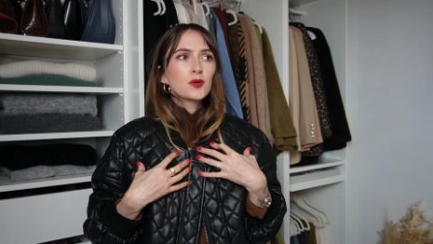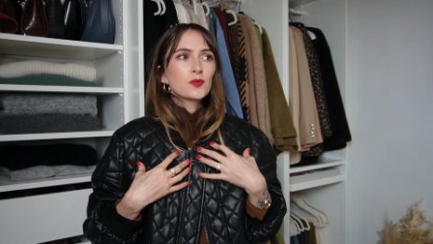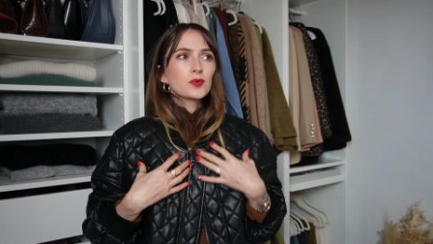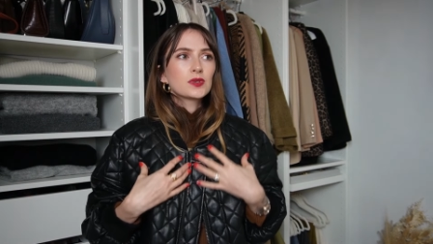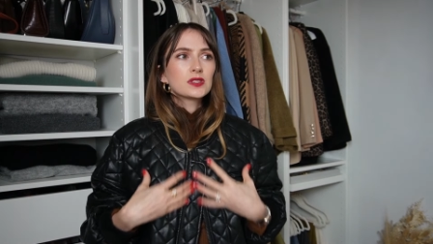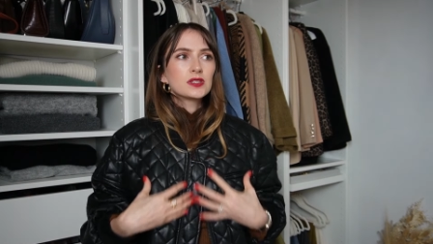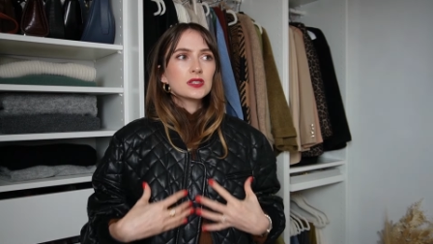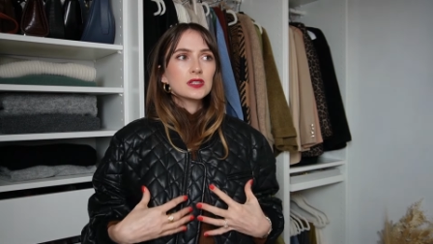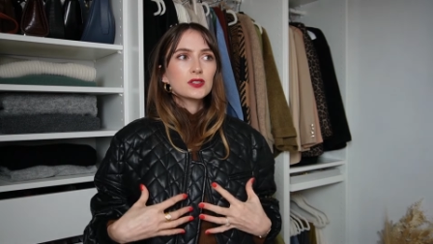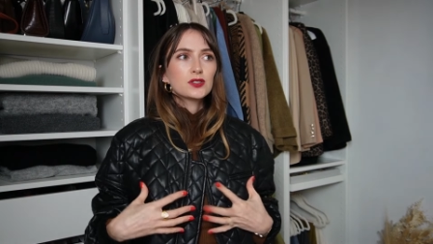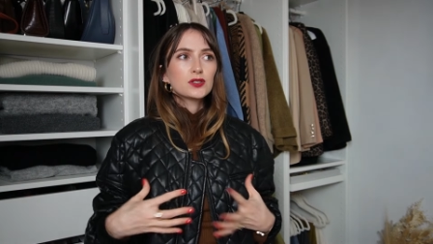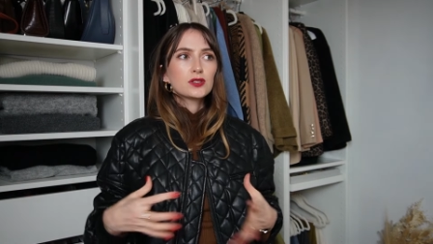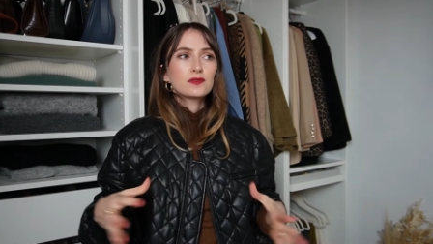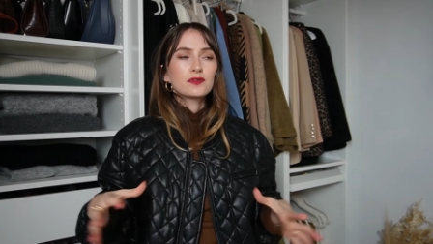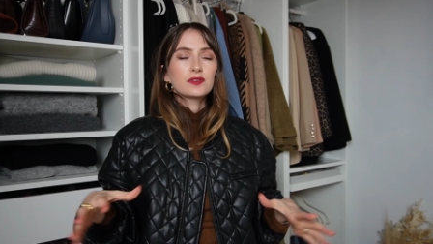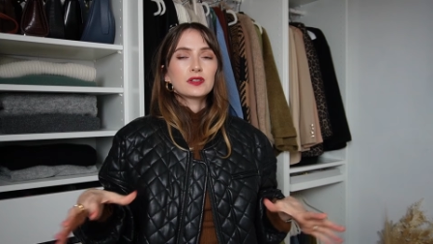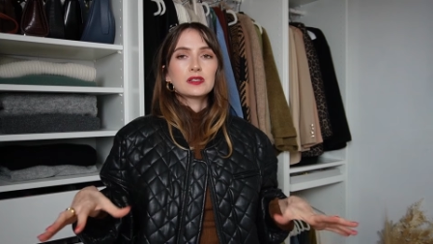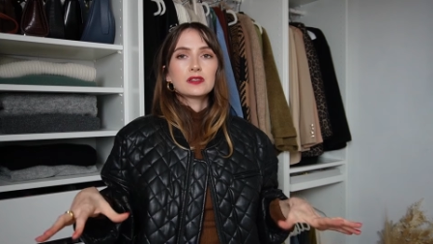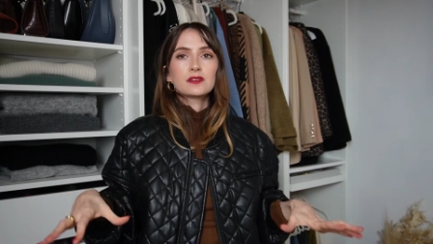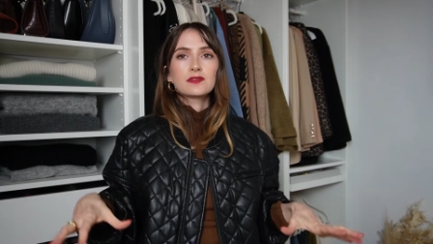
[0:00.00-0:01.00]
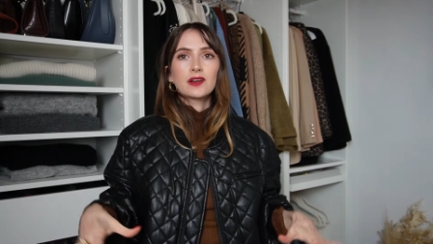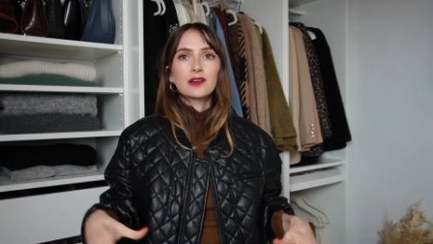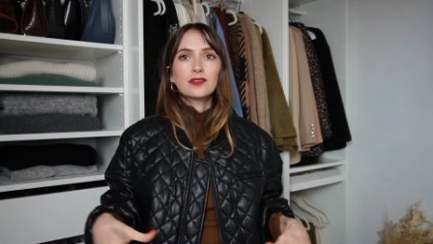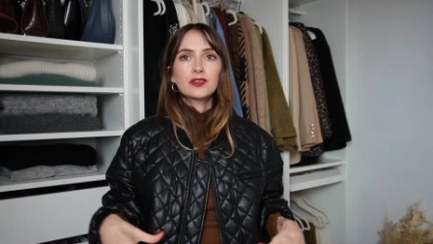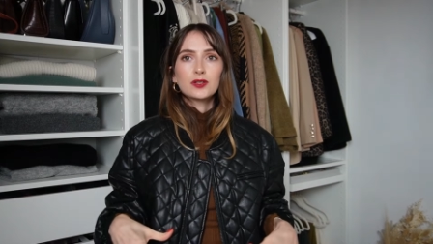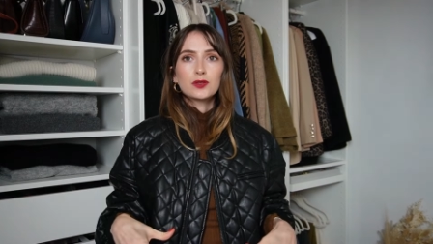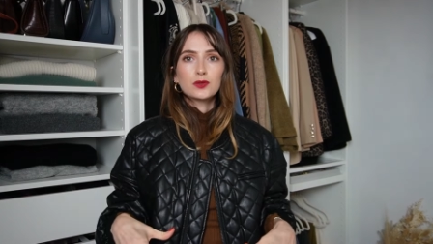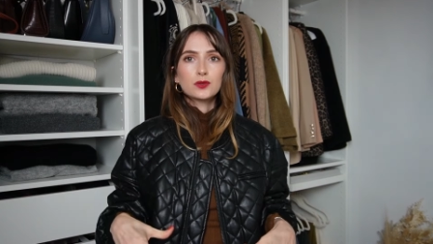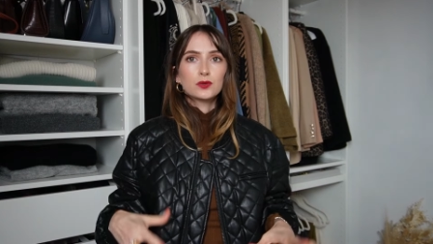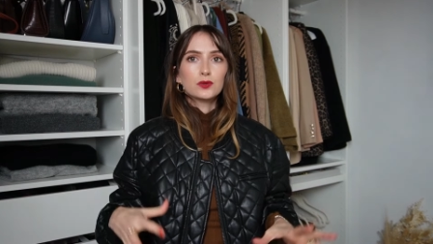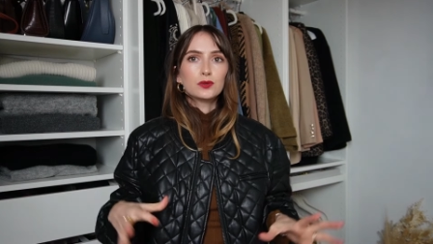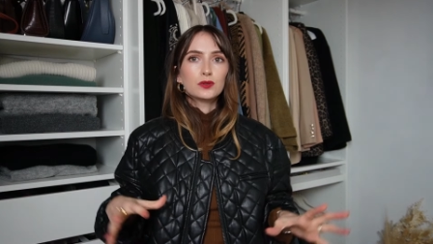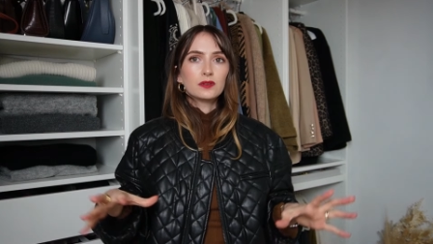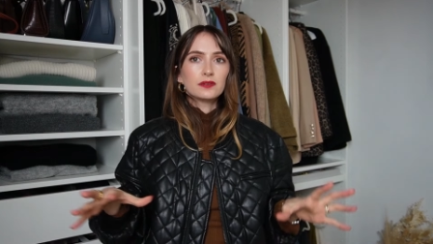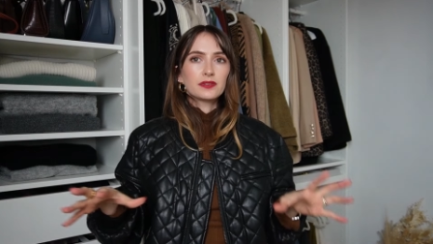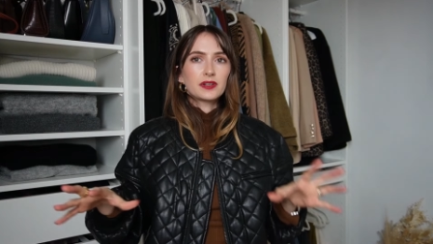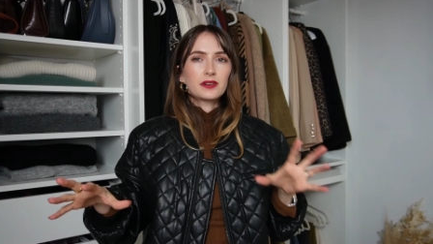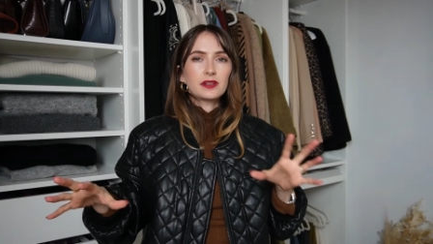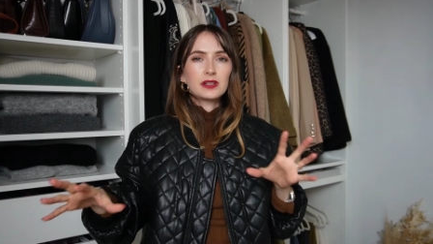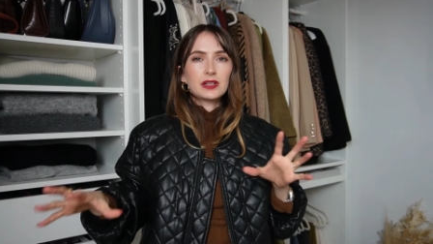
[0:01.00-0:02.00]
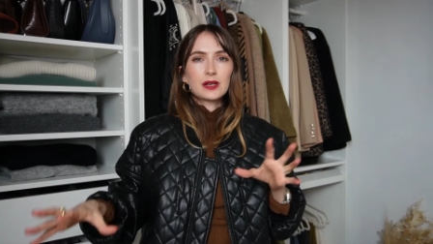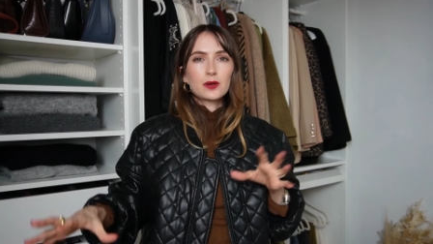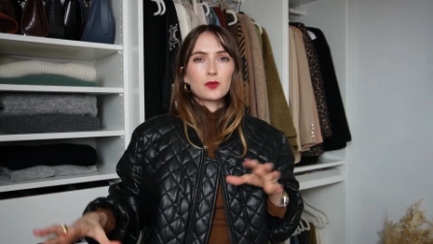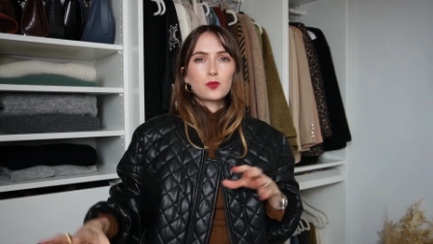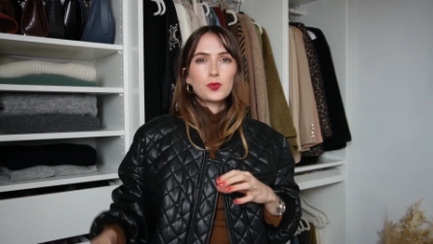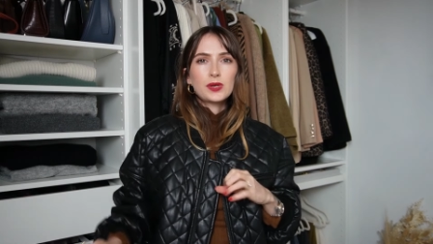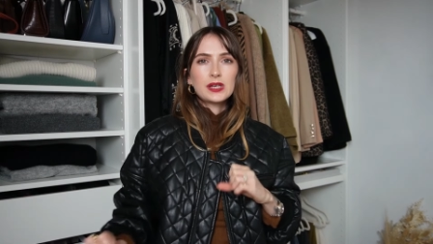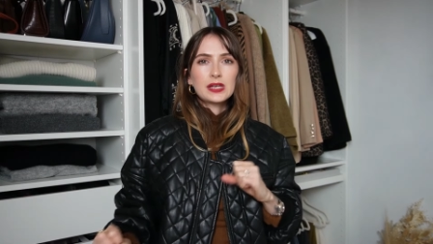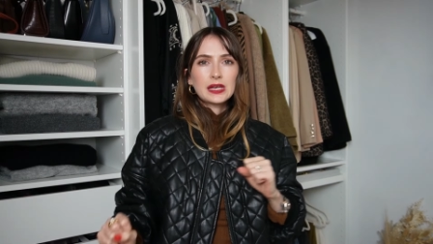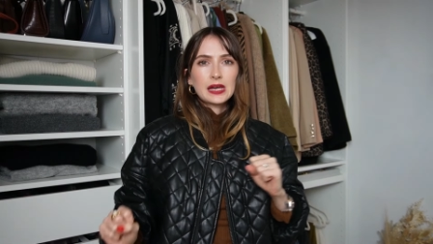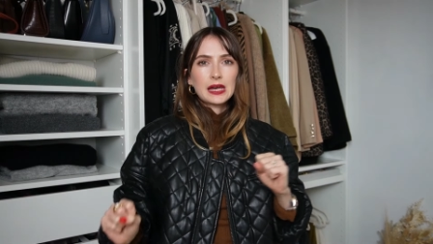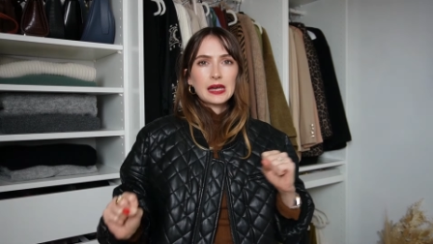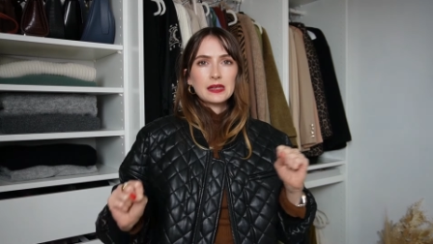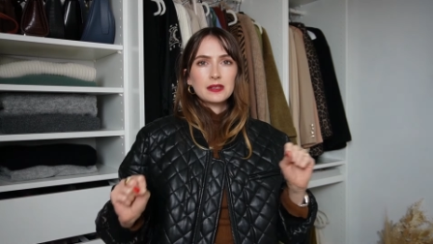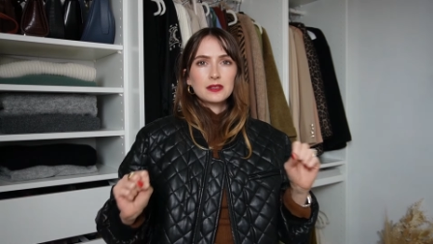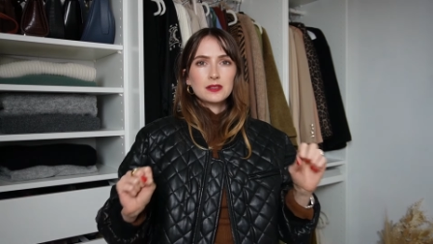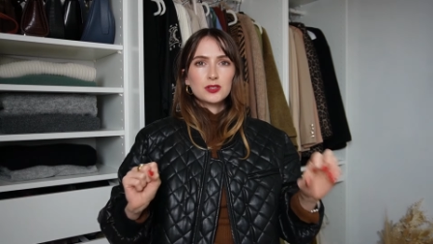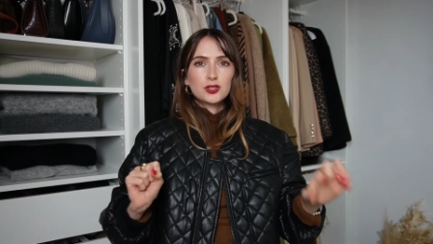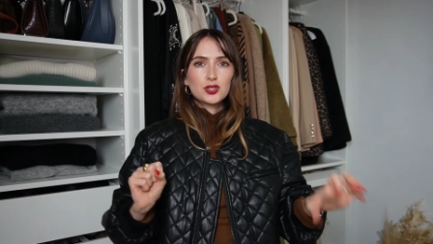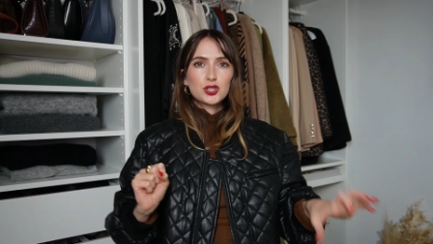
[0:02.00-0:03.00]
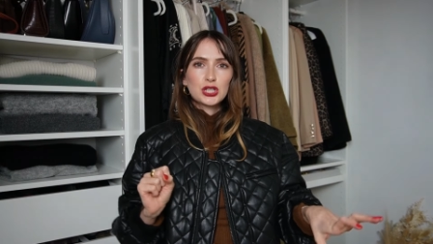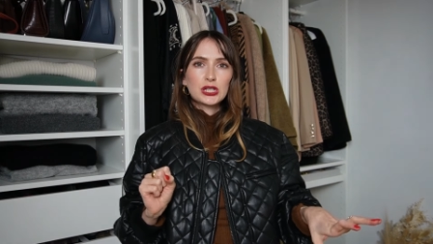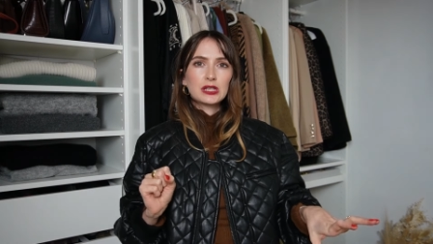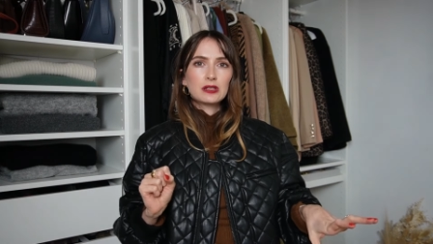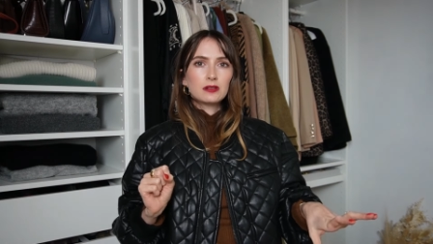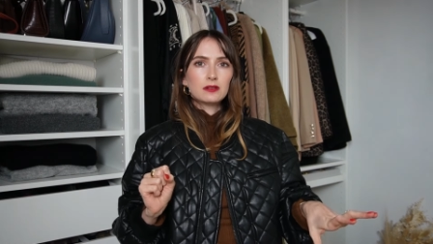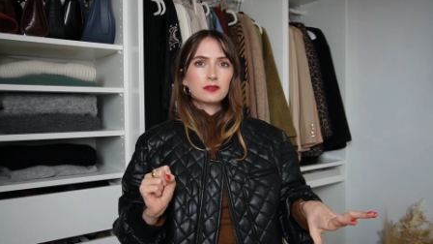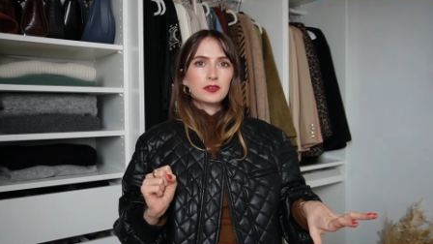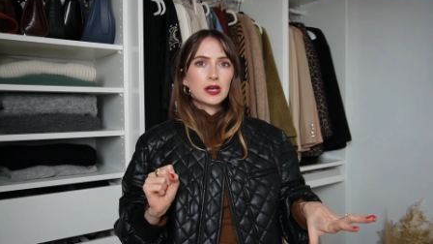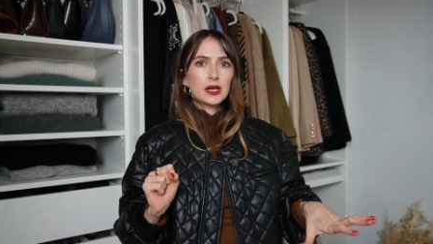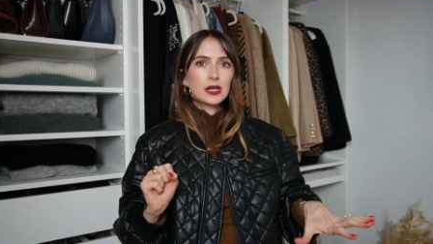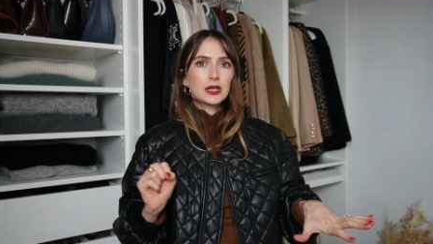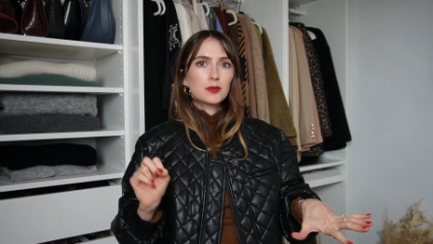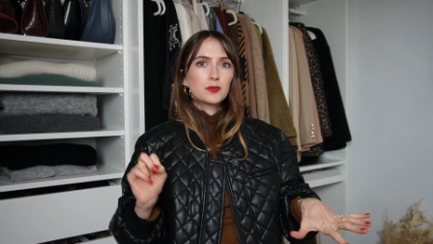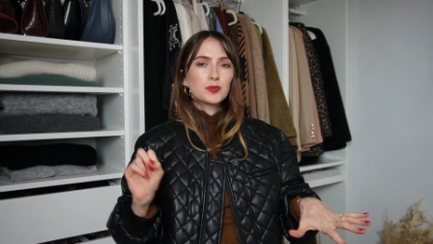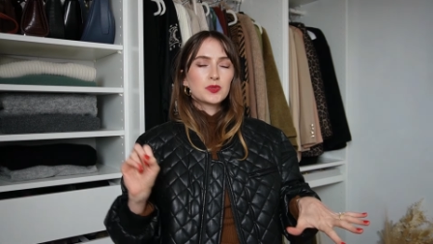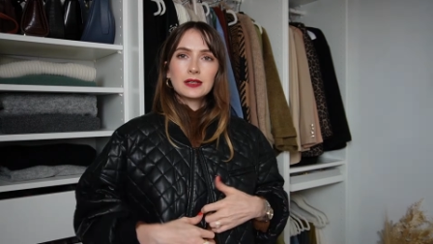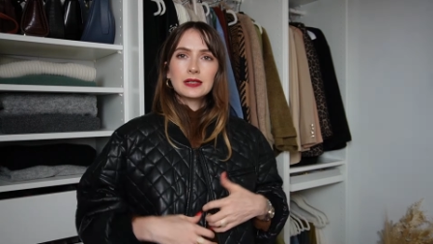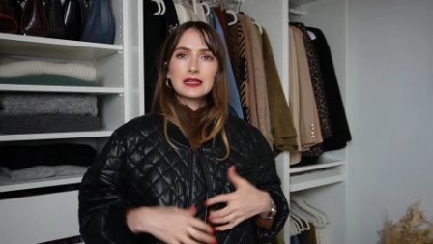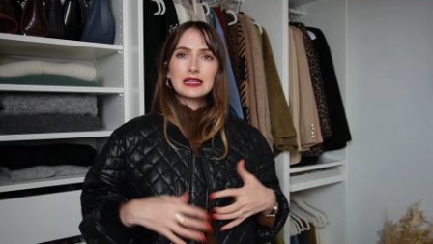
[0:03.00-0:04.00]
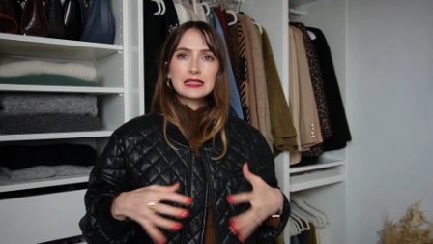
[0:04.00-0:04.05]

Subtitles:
Whereas this just feels very cool, very like weekend chill vibes.